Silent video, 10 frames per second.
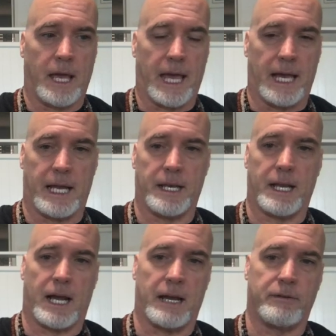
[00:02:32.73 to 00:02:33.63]
And
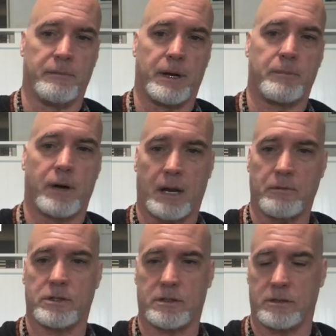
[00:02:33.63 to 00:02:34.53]
I remember I
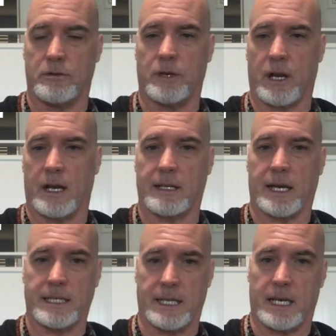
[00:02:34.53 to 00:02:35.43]
was doing
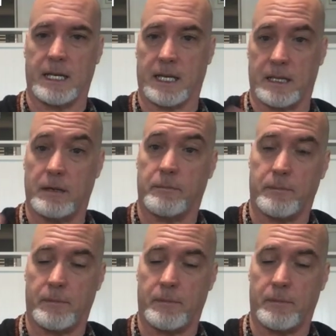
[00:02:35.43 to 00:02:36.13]
online dating and